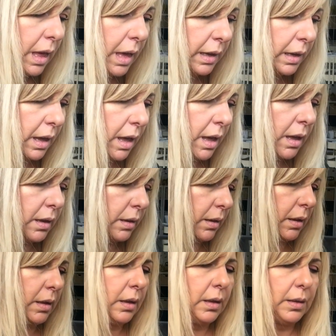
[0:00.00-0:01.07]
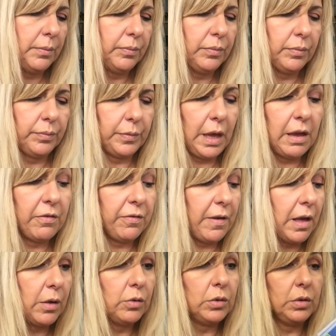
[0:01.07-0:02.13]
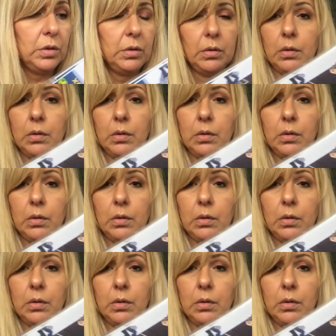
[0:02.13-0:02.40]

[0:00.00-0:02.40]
I got, um, I found